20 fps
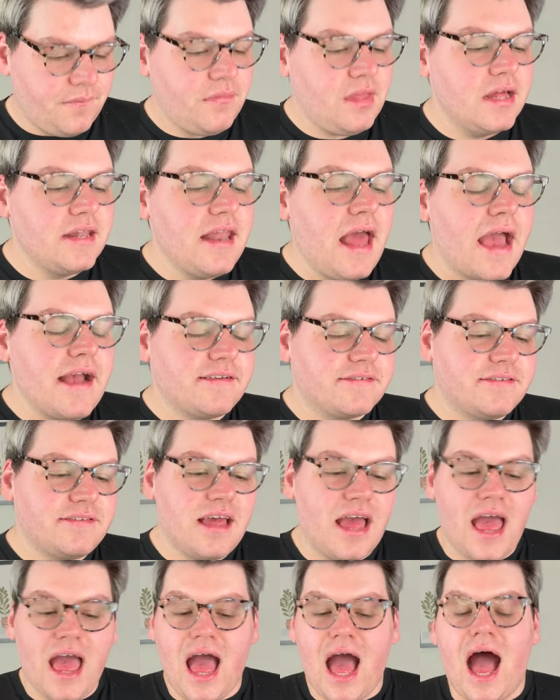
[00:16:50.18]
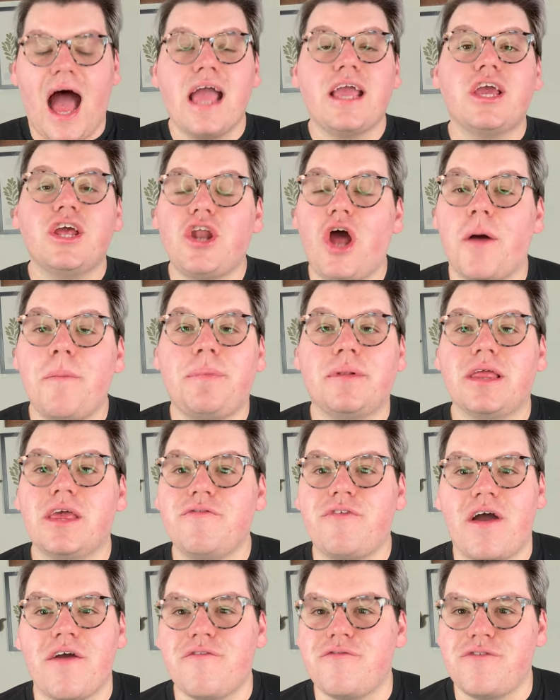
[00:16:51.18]
Next, I cannot
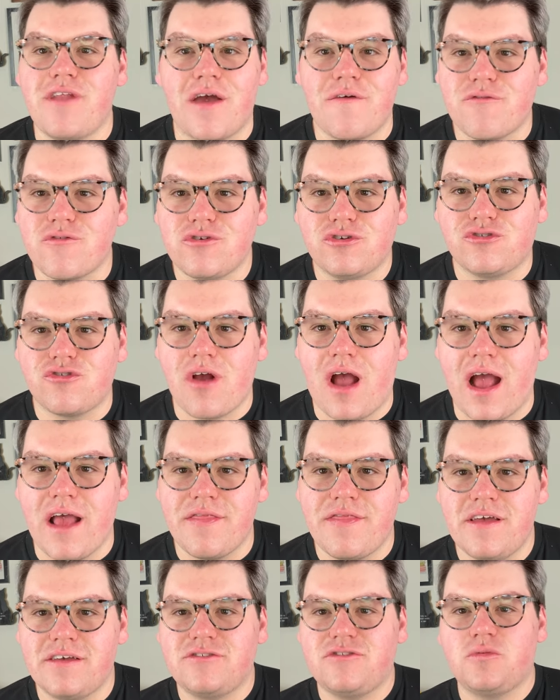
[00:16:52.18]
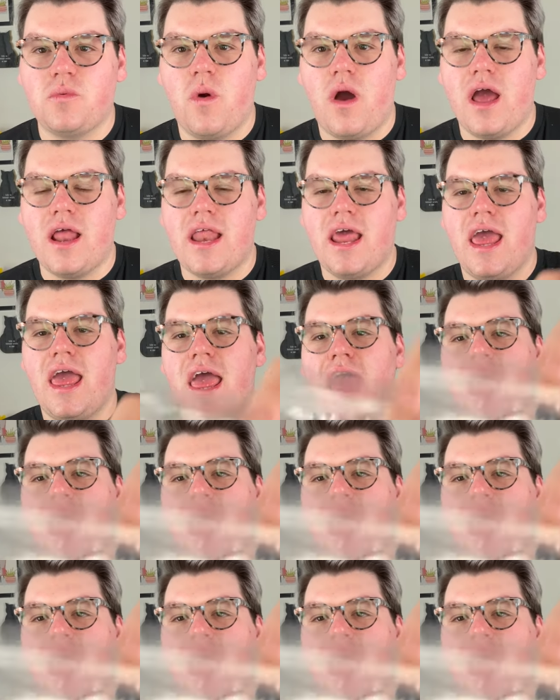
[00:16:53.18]
believe I've never tried this one.